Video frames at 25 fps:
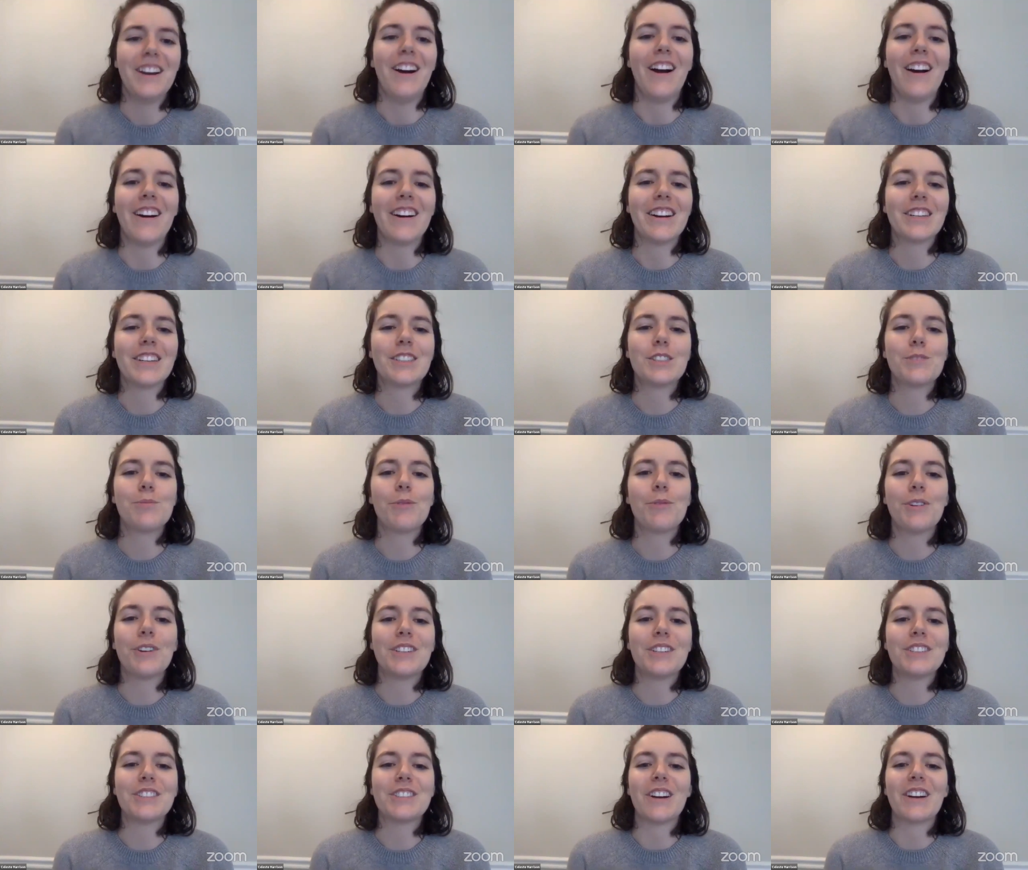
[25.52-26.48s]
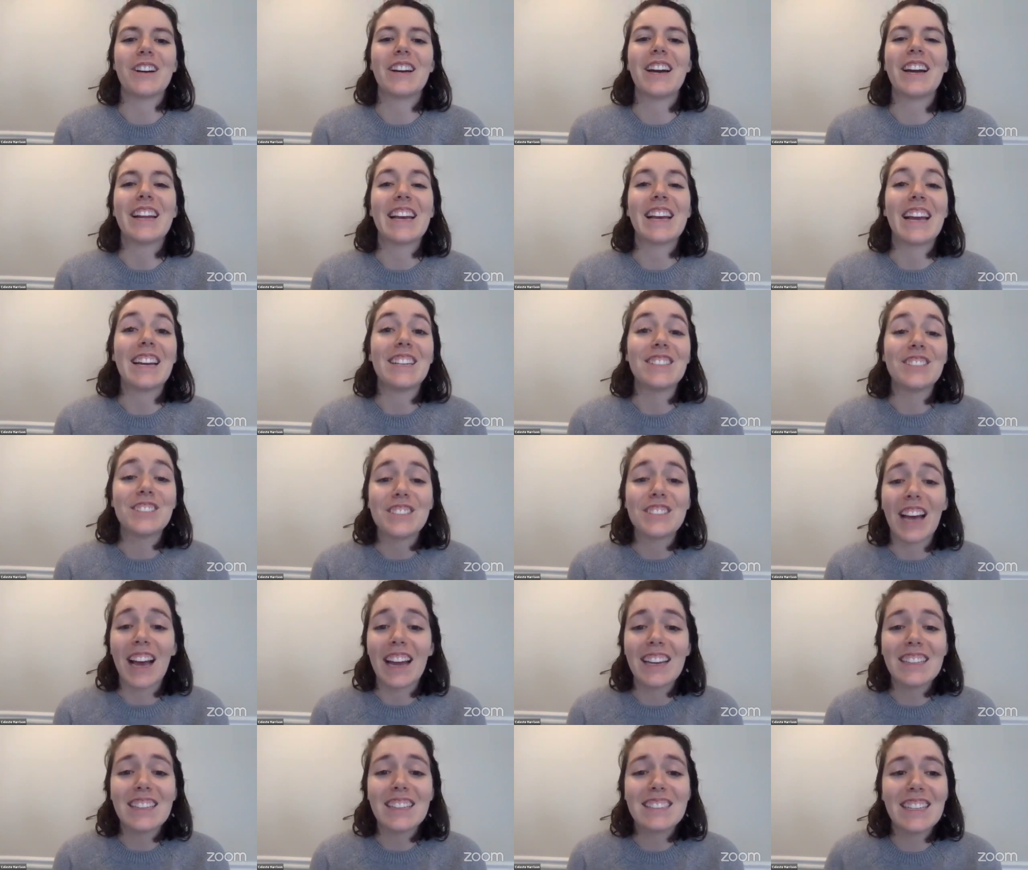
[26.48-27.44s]
Our explorers are cutting-edge
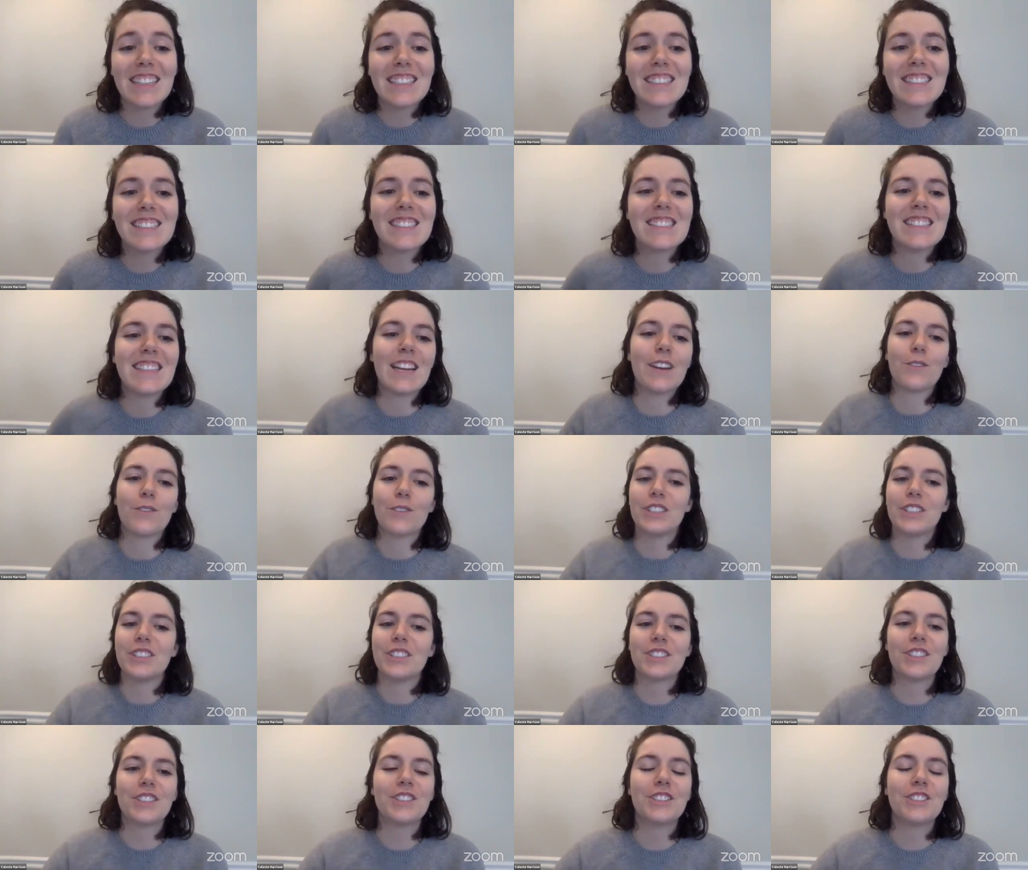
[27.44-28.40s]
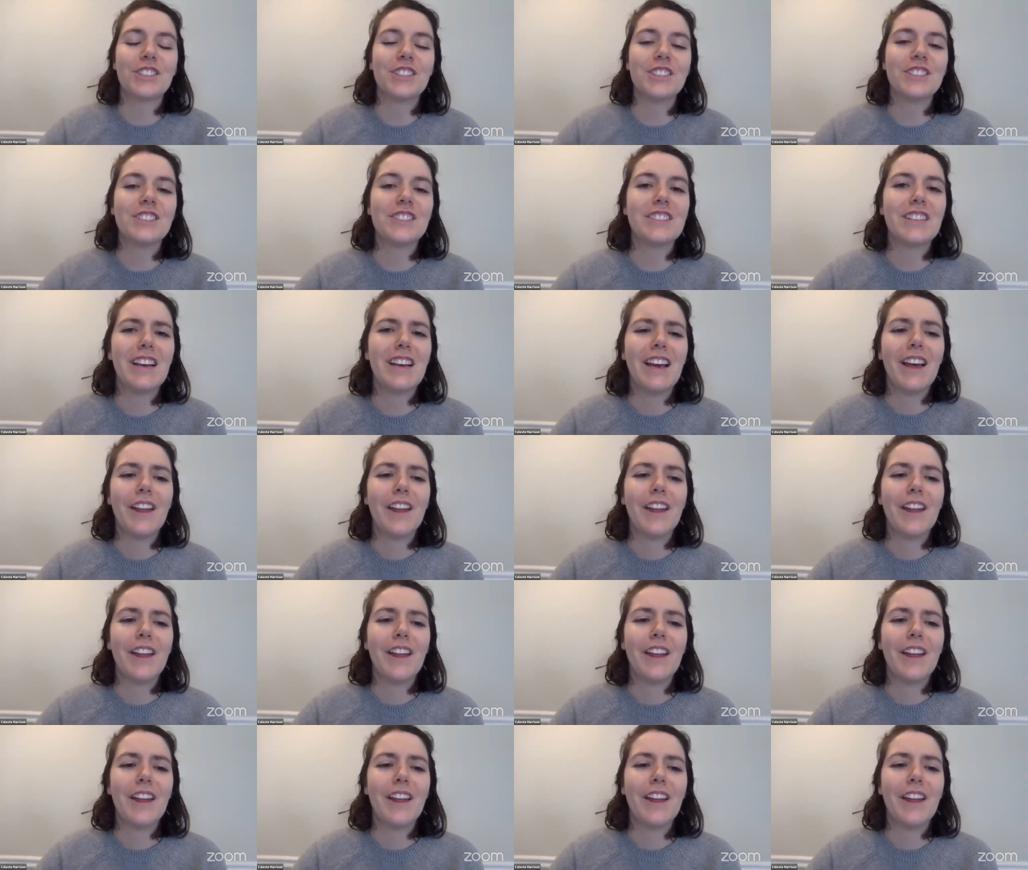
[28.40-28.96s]
scientists and researchers.